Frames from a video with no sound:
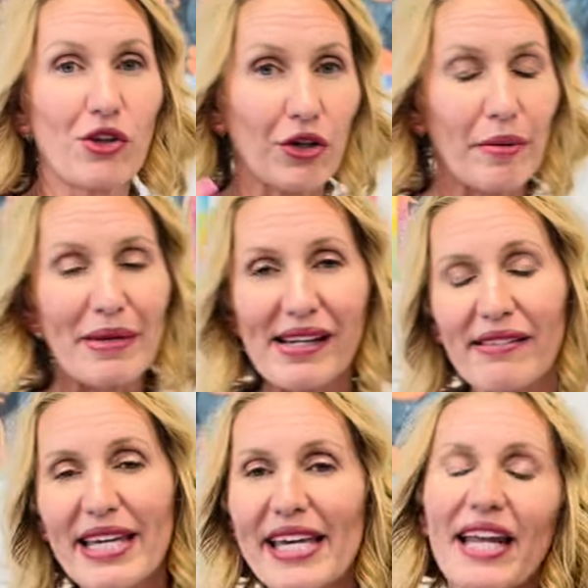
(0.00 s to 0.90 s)
So they're
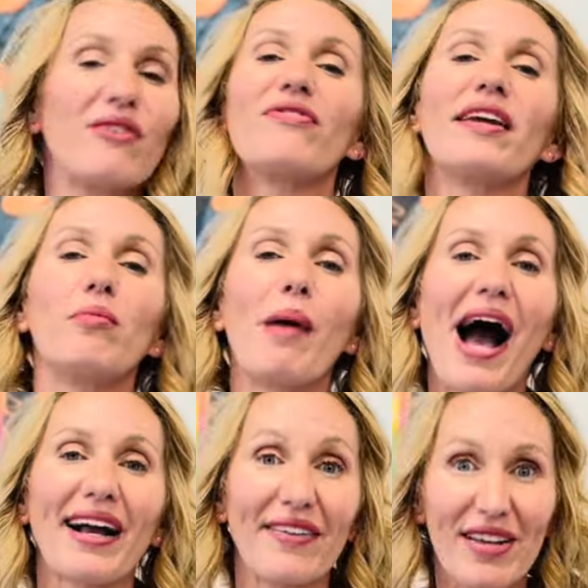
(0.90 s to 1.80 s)
immediately getting
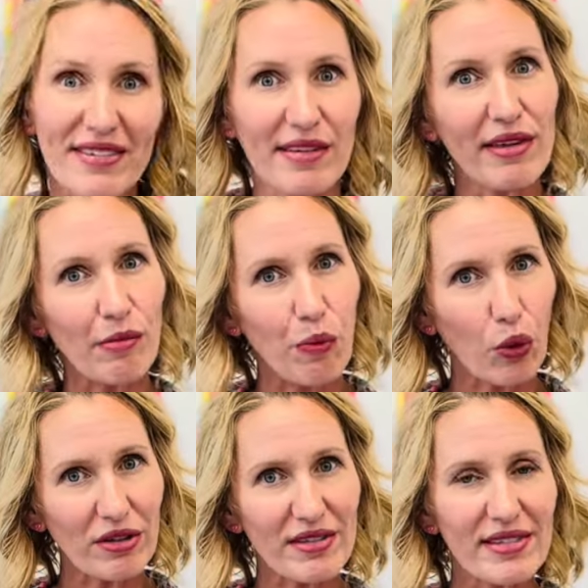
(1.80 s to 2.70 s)
feedback and they see the
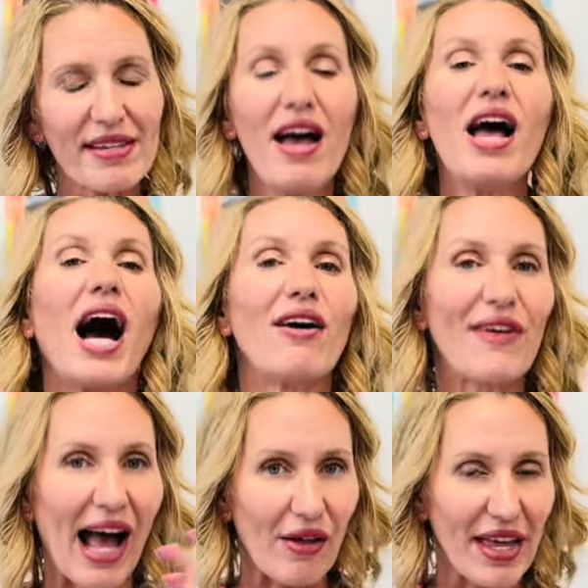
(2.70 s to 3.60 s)
importance of
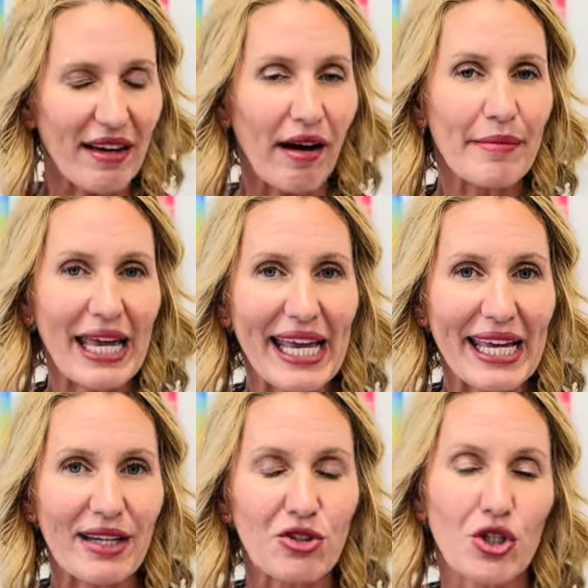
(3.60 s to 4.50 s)
how they come
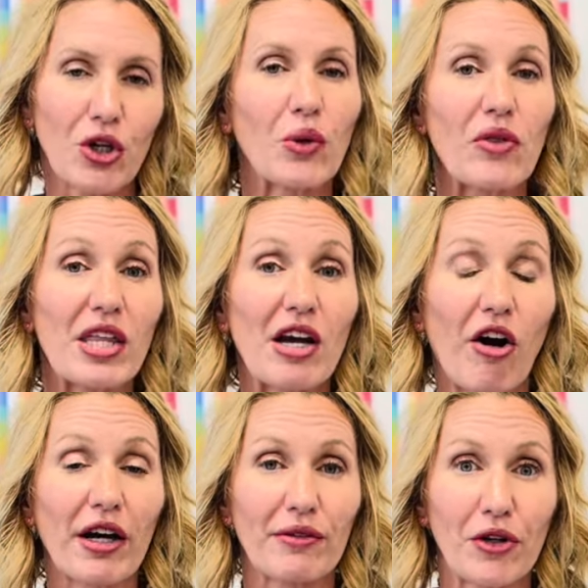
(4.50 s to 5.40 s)
into the
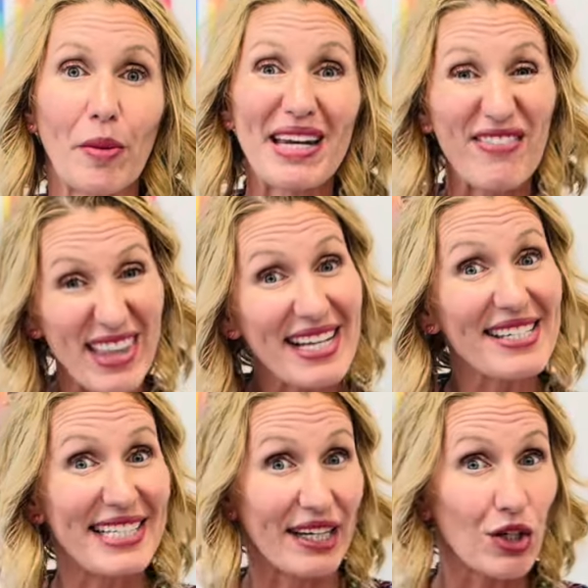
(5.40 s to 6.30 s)
art room. And if
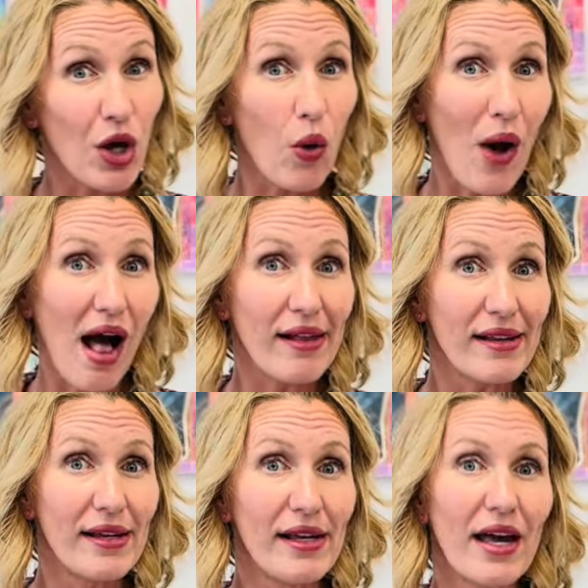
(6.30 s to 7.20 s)
things didn't go
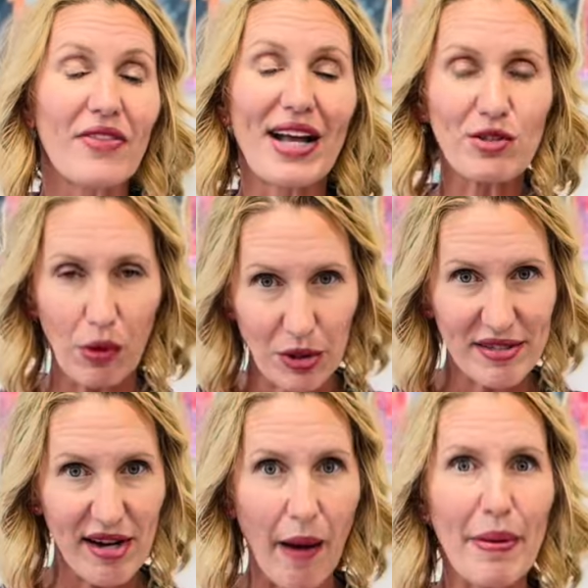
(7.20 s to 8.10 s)
well, that's when we're
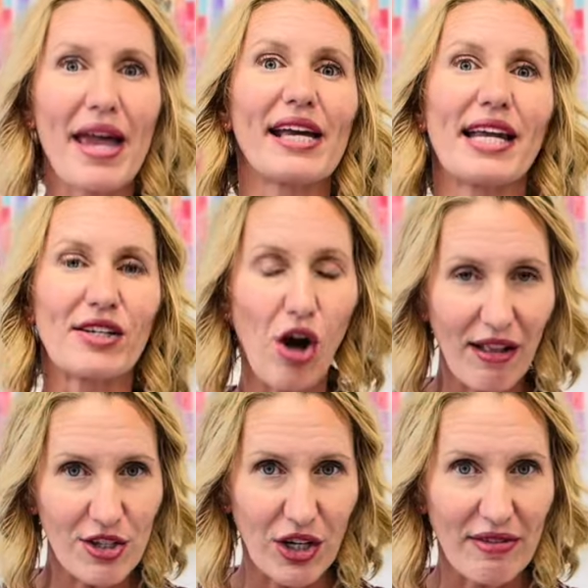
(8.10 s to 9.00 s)
stopping and
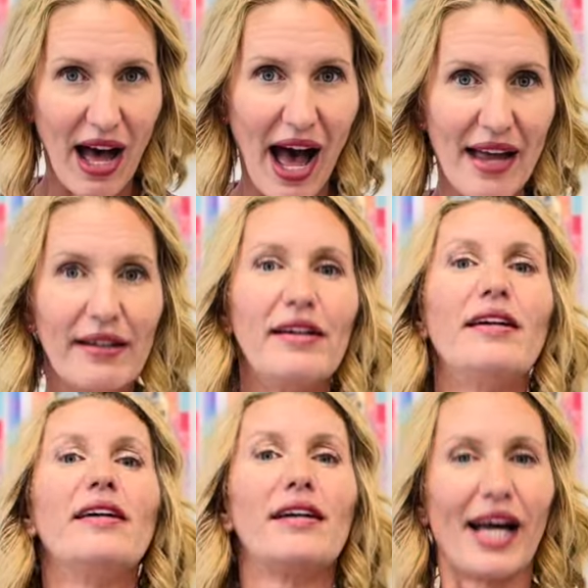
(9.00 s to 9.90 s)
acknowledging that
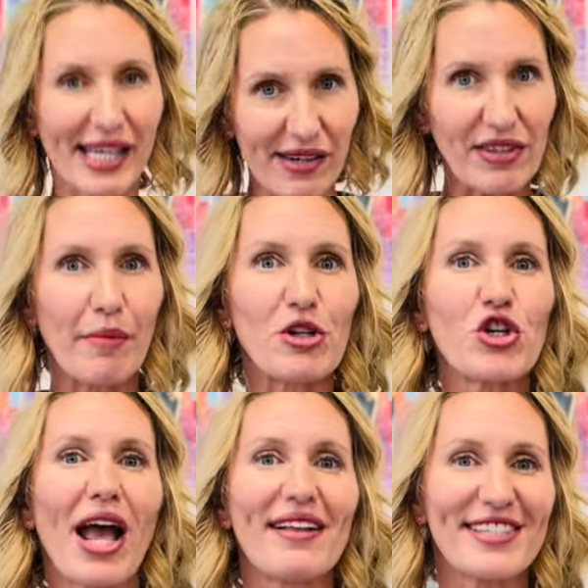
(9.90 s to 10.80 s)
and giving them a
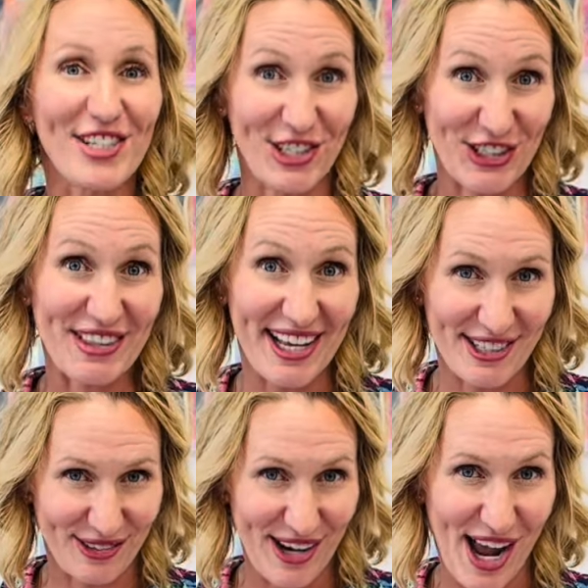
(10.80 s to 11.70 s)
chance to turn
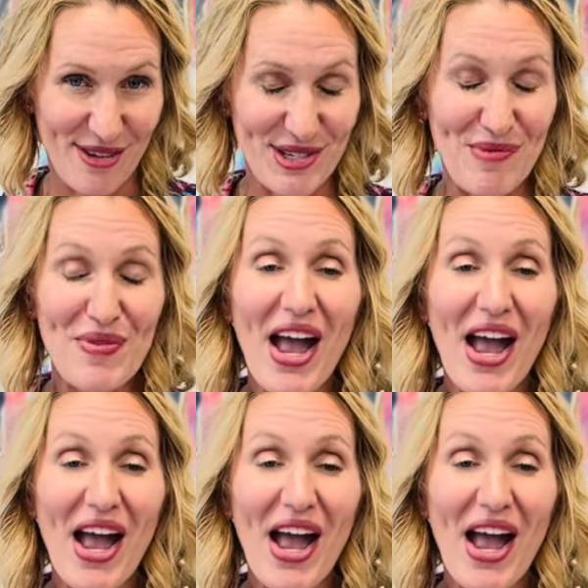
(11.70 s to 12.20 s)
things around.